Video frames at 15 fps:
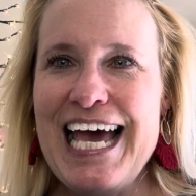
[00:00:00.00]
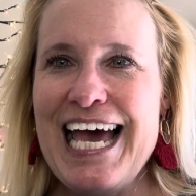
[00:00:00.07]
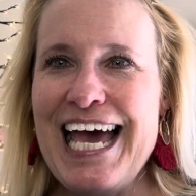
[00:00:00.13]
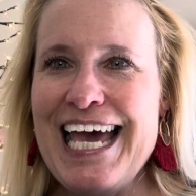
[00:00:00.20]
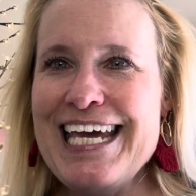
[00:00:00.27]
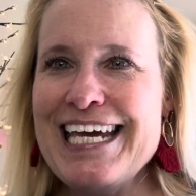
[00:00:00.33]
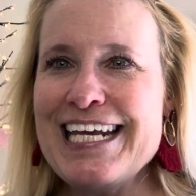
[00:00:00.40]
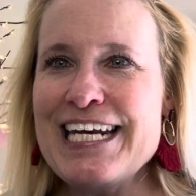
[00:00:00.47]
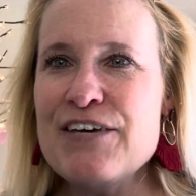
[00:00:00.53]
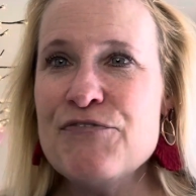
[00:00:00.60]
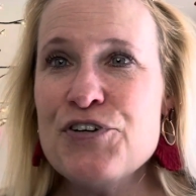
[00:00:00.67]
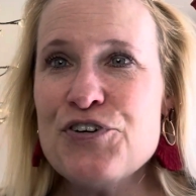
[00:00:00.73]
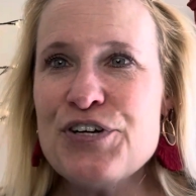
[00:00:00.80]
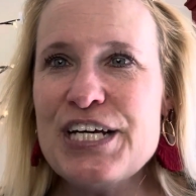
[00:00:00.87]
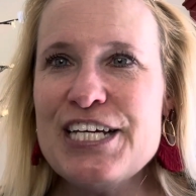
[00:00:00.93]
And if
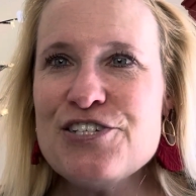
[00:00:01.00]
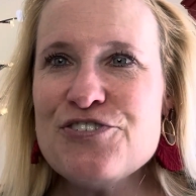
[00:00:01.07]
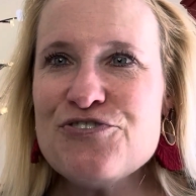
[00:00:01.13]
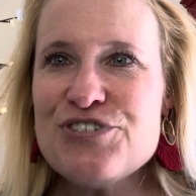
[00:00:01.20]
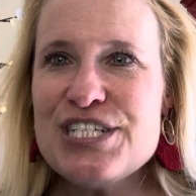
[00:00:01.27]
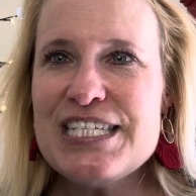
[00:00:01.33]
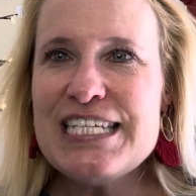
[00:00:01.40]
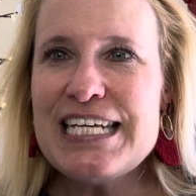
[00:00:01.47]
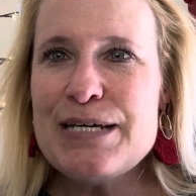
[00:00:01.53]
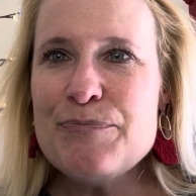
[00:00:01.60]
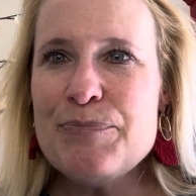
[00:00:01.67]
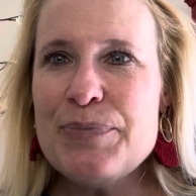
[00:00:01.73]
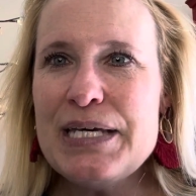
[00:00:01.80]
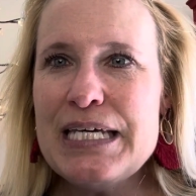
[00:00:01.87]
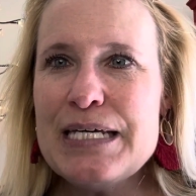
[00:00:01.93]
you're interested in
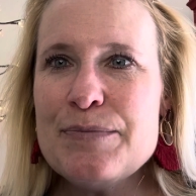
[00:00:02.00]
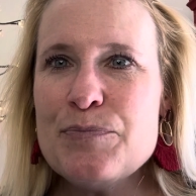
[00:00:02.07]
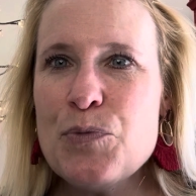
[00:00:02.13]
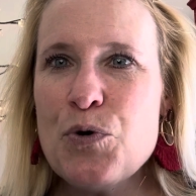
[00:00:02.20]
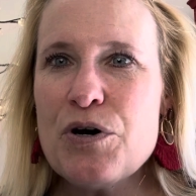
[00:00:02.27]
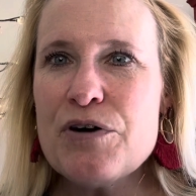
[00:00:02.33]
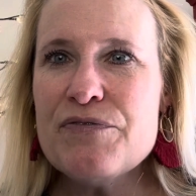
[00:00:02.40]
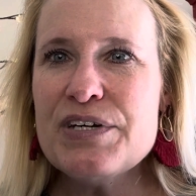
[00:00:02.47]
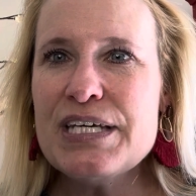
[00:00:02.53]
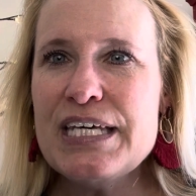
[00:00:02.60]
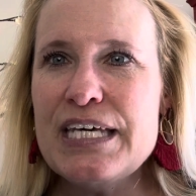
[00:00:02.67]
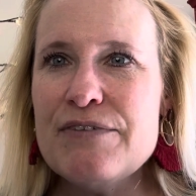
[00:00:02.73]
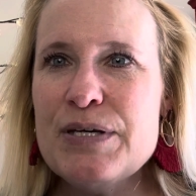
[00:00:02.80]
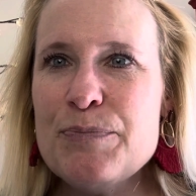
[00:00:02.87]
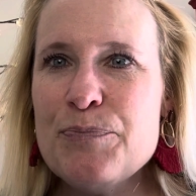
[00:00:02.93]
being more of a
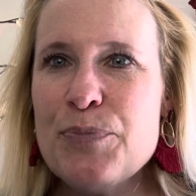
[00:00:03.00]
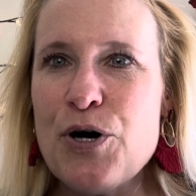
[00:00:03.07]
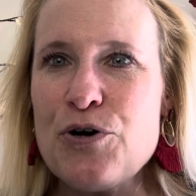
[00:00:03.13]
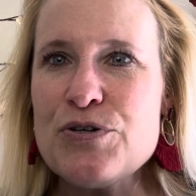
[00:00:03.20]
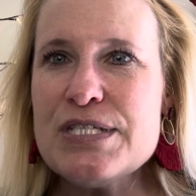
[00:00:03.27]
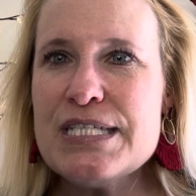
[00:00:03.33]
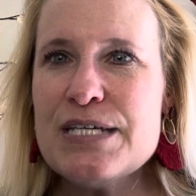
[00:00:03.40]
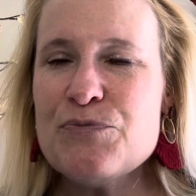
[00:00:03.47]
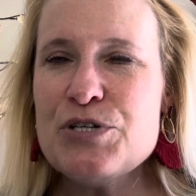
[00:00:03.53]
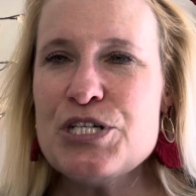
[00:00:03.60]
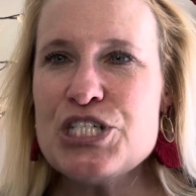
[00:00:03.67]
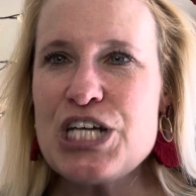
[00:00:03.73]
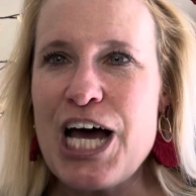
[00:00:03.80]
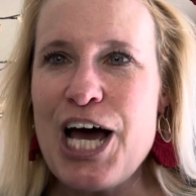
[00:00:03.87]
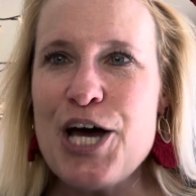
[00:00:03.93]
giving person,
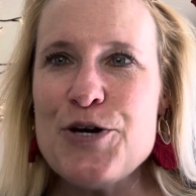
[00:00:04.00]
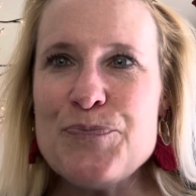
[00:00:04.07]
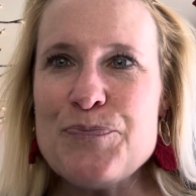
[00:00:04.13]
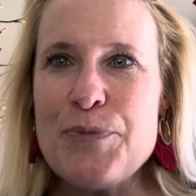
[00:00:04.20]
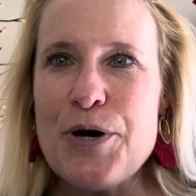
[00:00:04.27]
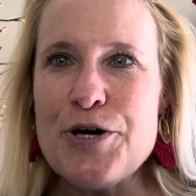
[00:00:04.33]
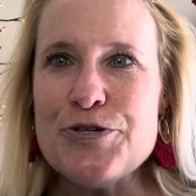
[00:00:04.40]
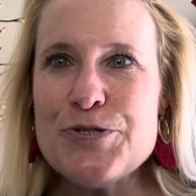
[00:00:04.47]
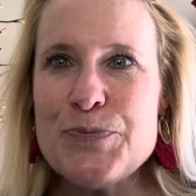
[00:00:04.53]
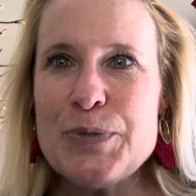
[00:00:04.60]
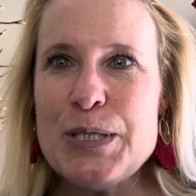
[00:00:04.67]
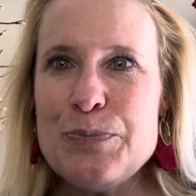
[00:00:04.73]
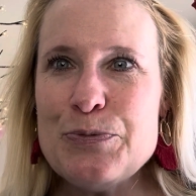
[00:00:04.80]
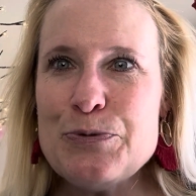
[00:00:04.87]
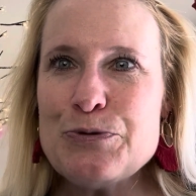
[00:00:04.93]
which I hope most
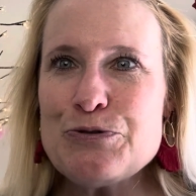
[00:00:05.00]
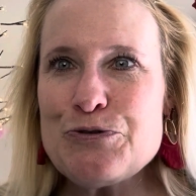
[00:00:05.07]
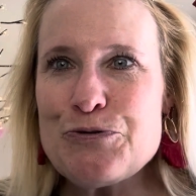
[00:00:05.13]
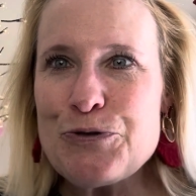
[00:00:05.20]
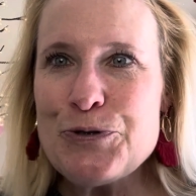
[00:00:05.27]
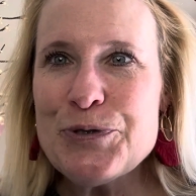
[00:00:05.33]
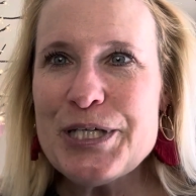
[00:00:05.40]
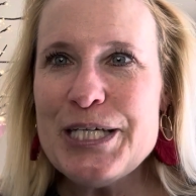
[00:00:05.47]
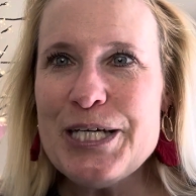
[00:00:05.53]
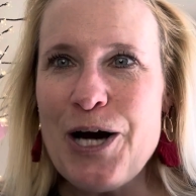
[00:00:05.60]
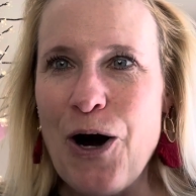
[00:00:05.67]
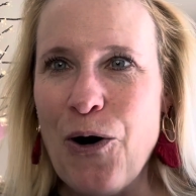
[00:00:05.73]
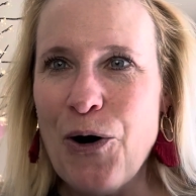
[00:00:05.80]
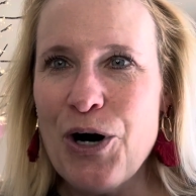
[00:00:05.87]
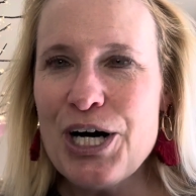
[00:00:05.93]
people truly
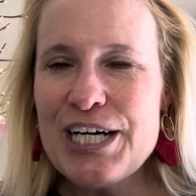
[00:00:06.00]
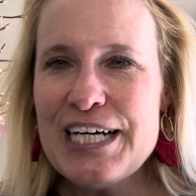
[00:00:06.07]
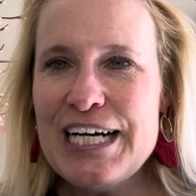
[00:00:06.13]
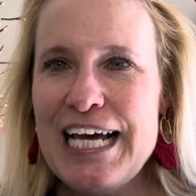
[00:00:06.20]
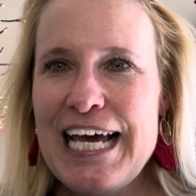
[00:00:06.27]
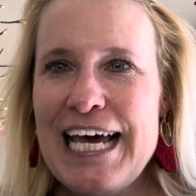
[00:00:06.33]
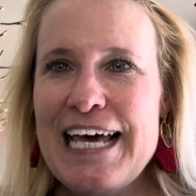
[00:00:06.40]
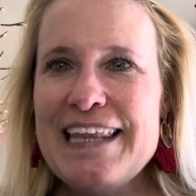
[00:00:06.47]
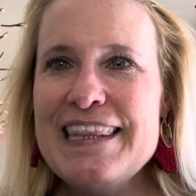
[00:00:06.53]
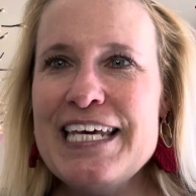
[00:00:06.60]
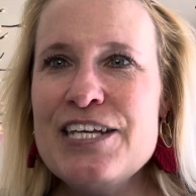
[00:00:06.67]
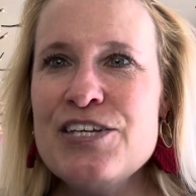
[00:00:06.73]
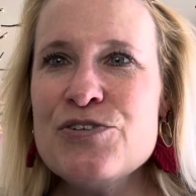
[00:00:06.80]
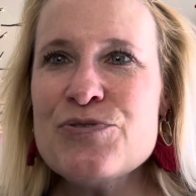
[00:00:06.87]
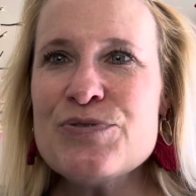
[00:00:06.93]
are, then you'll